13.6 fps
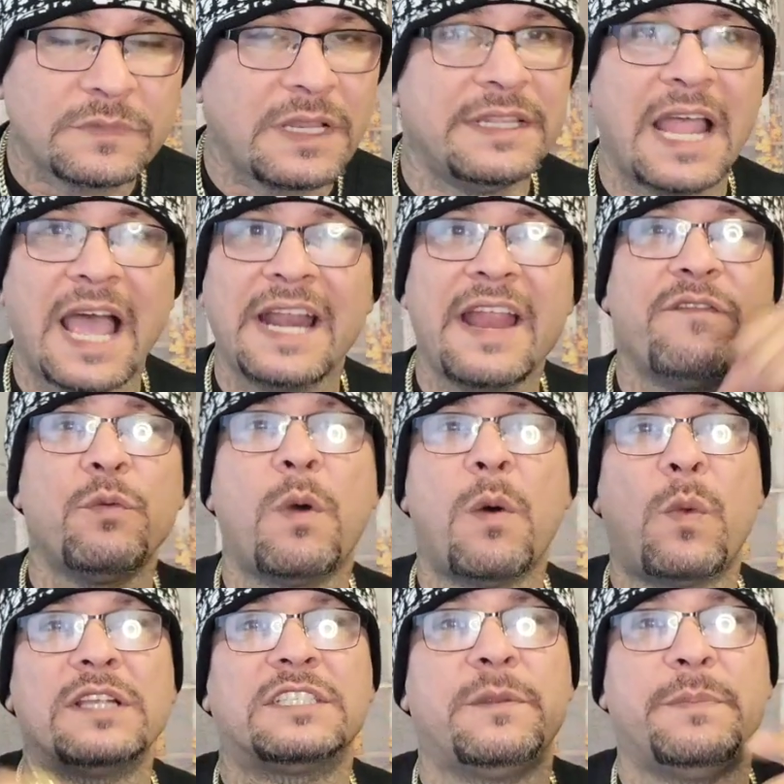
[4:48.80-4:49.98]
Not everyone
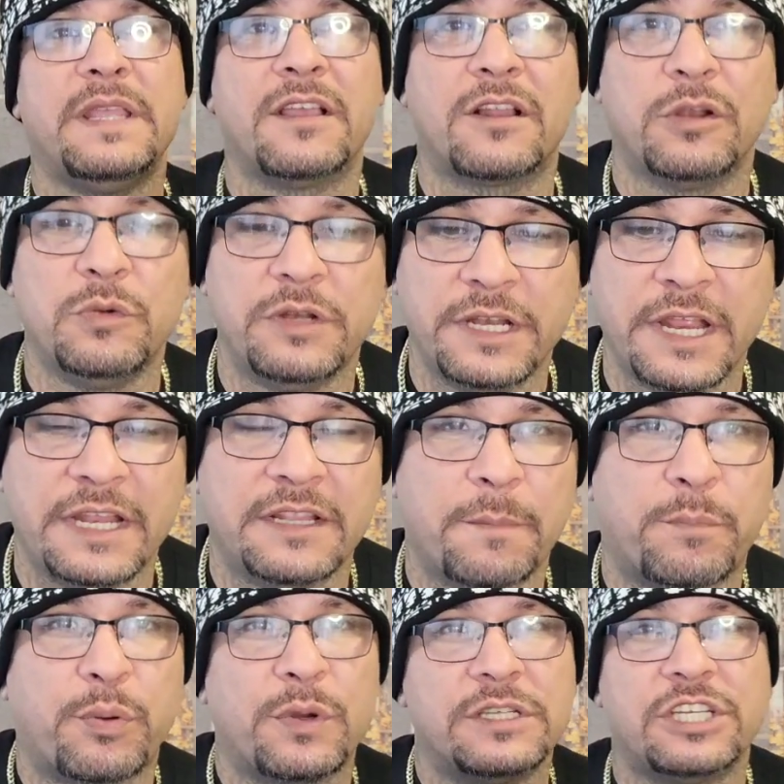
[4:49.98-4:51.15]
wants to be included in the
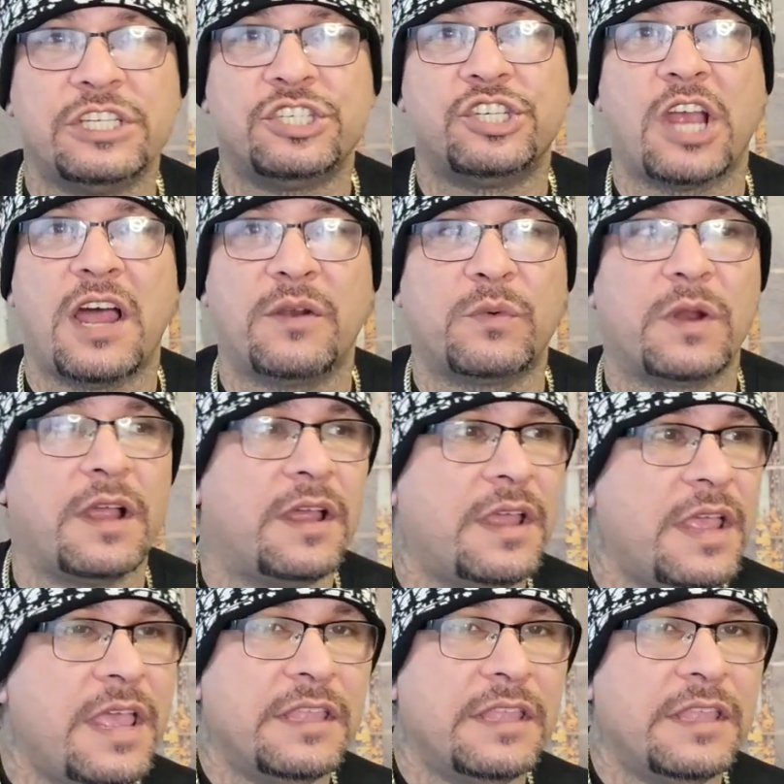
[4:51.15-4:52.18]
prison genre,